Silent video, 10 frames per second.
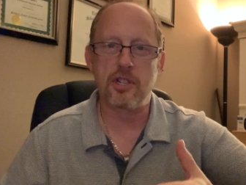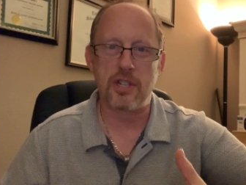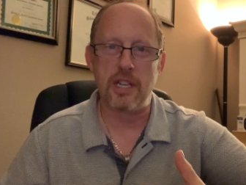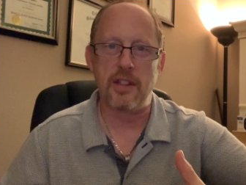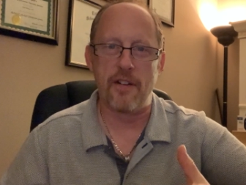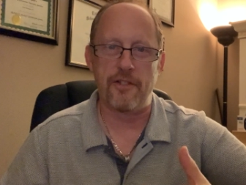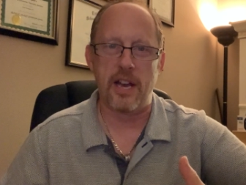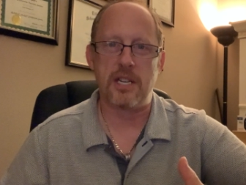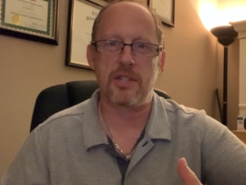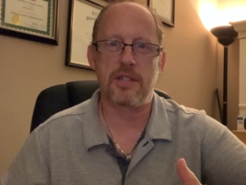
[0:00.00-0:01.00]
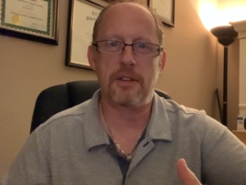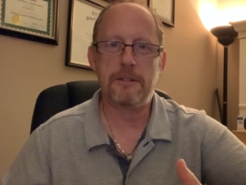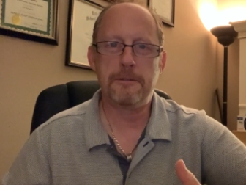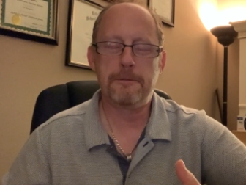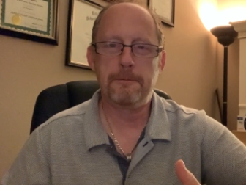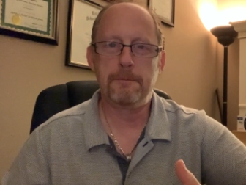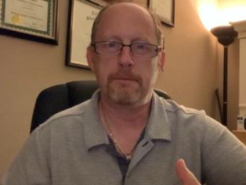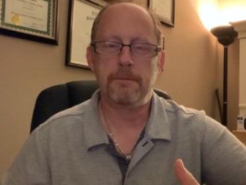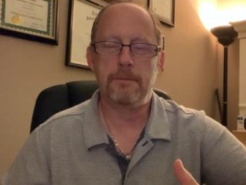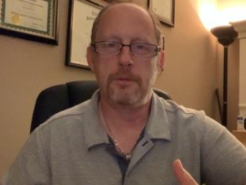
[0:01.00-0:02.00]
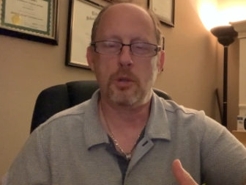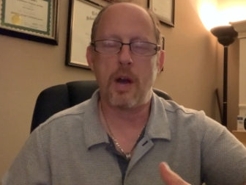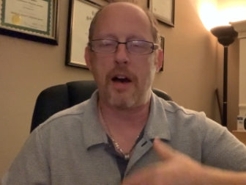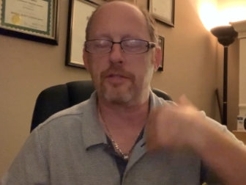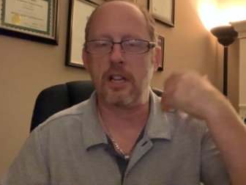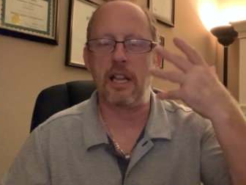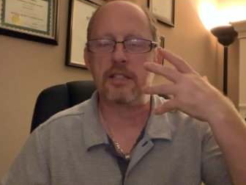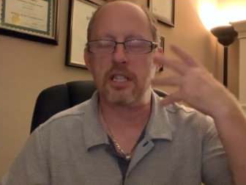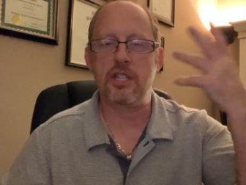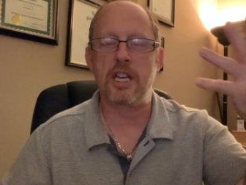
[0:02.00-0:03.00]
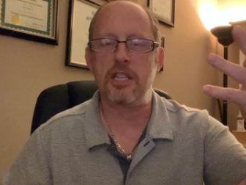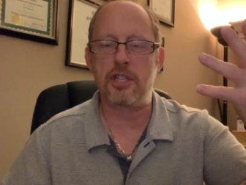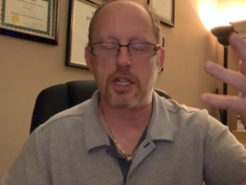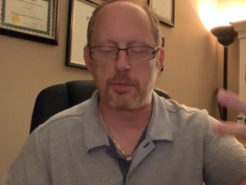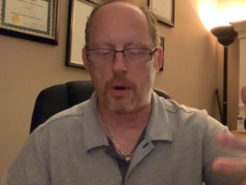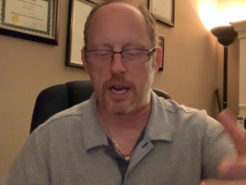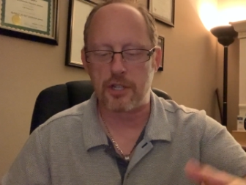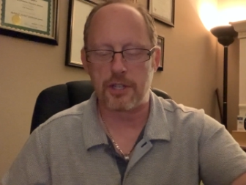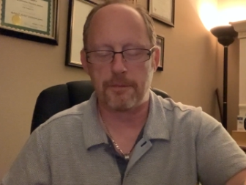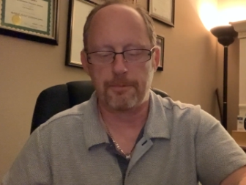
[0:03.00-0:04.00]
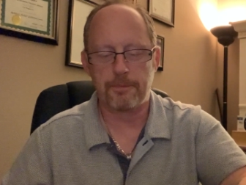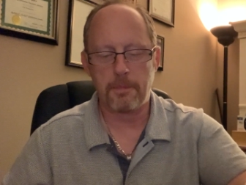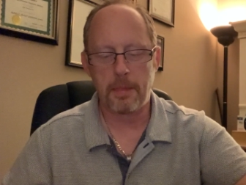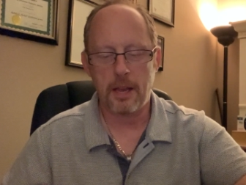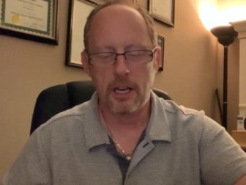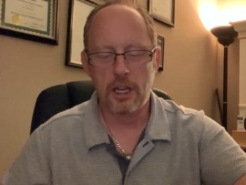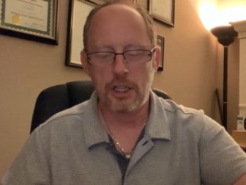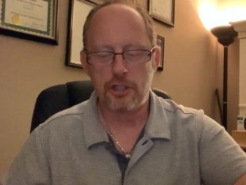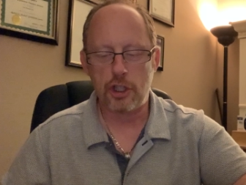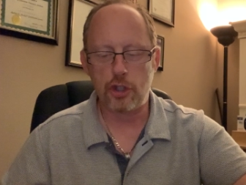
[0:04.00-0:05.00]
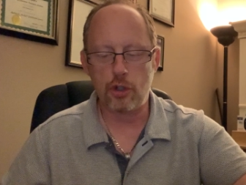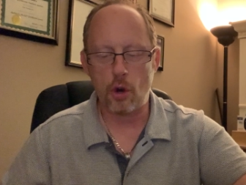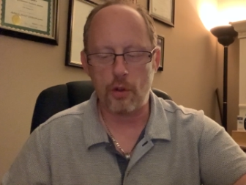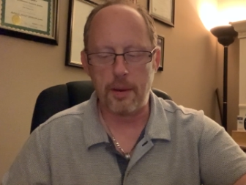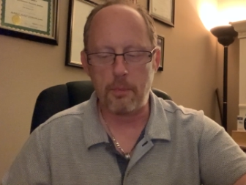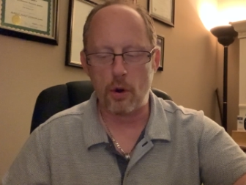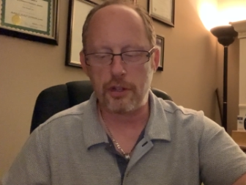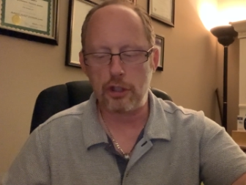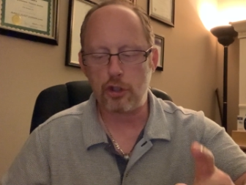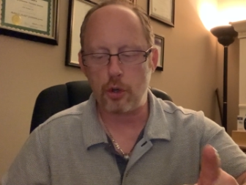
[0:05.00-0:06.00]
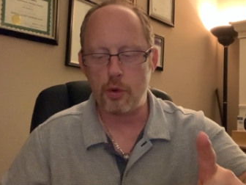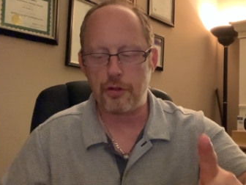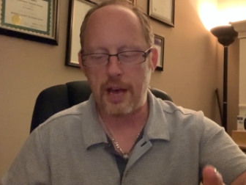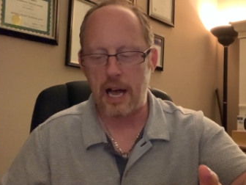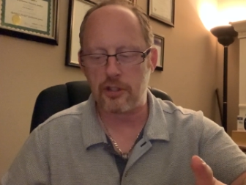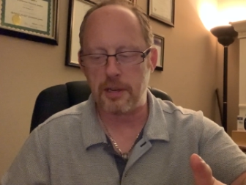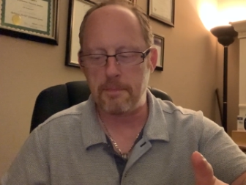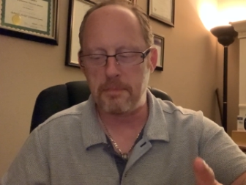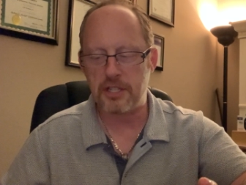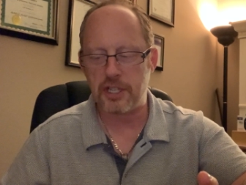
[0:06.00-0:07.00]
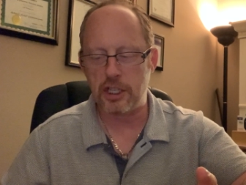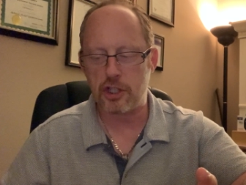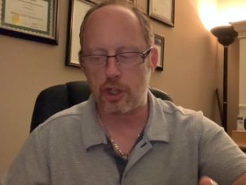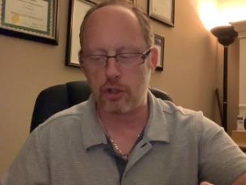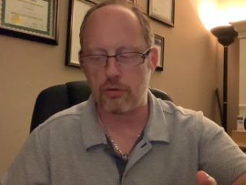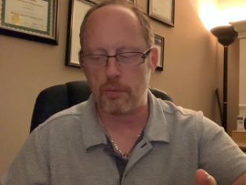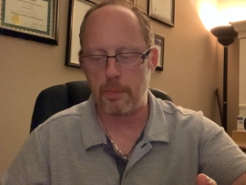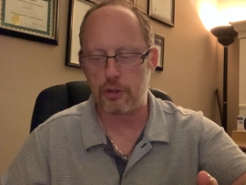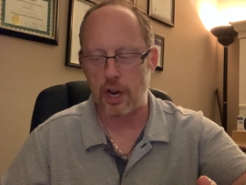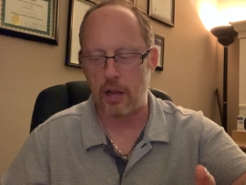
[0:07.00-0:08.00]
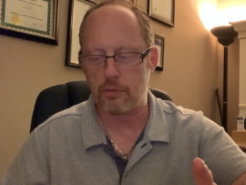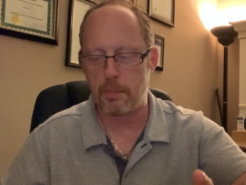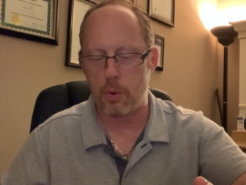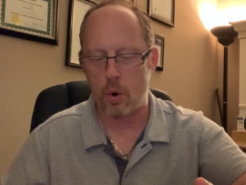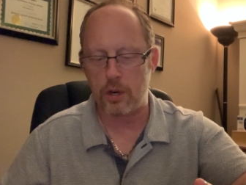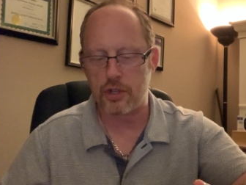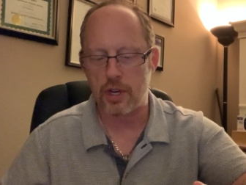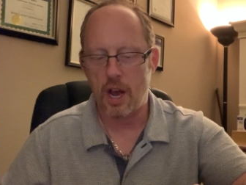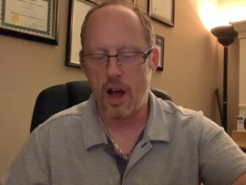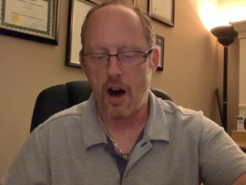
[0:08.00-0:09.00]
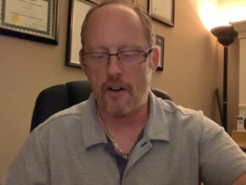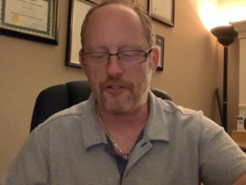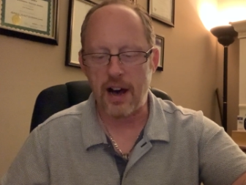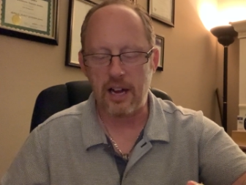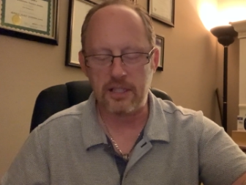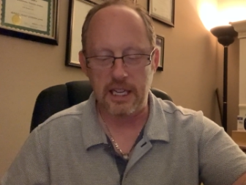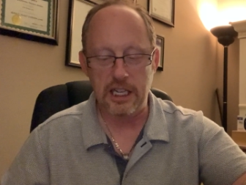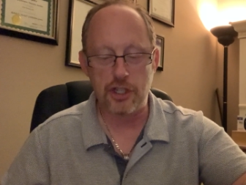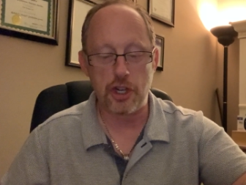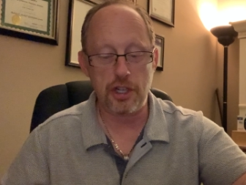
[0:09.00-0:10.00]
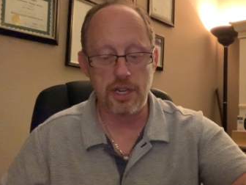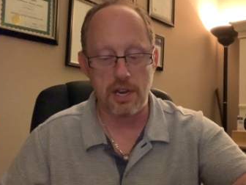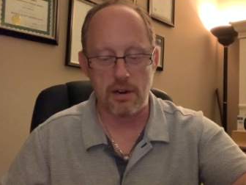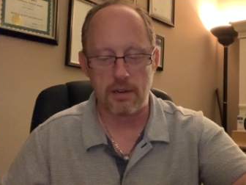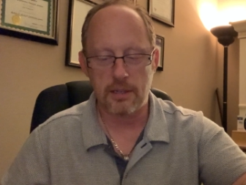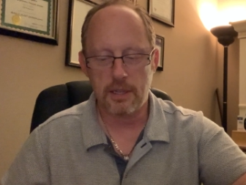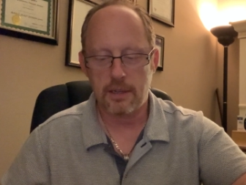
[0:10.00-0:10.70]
to see their face. You have to let these kids express. Did you know that more than 2,000 missing children child reports are filed each year